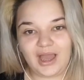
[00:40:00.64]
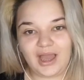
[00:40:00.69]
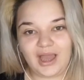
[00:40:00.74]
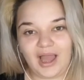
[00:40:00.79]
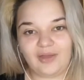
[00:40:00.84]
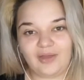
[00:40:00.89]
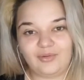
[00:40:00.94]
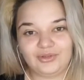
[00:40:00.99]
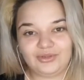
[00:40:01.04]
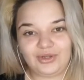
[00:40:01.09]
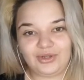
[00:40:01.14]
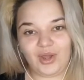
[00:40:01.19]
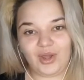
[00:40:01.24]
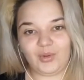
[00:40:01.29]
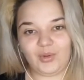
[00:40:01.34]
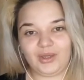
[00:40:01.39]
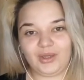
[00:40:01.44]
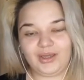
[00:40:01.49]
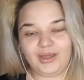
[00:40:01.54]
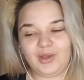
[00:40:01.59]
I want to
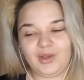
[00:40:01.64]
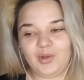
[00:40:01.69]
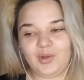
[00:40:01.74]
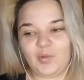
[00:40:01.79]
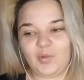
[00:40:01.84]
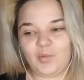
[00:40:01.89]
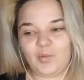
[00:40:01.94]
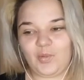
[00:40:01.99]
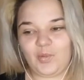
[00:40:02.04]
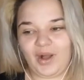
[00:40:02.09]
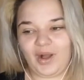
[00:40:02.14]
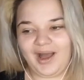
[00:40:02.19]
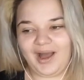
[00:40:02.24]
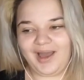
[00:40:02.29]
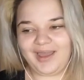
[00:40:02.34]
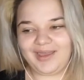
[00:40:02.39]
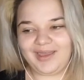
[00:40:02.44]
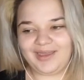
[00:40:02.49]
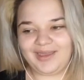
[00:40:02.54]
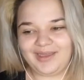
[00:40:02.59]
know,
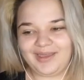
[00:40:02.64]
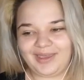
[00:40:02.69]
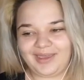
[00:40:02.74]
why